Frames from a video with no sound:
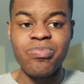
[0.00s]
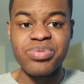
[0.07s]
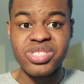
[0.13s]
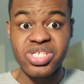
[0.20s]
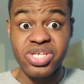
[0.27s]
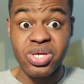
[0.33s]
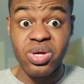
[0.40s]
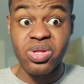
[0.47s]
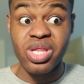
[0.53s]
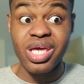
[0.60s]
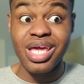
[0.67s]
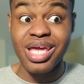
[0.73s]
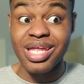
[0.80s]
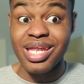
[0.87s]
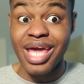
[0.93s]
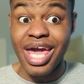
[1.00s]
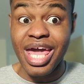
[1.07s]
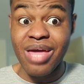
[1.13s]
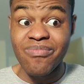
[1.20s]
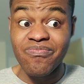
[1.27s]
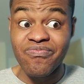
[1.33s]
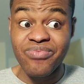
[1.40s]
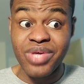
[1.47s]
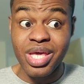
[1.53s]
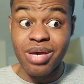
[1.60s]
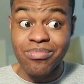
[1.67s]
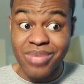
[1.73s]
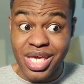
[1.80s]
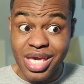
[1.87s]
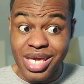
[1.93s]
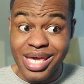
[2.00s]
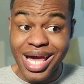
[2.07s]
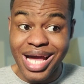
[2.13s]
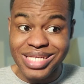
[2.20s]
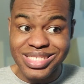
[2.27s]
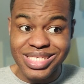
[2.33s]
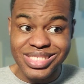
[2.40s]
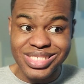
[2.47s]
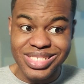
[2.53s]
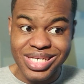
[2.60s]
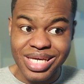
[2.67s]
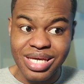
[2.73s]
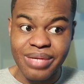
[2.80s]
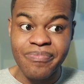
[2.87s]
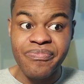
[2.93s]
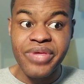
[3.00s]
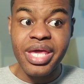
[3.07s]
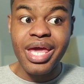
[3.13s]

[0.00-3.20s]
particularly an NVMe SSD,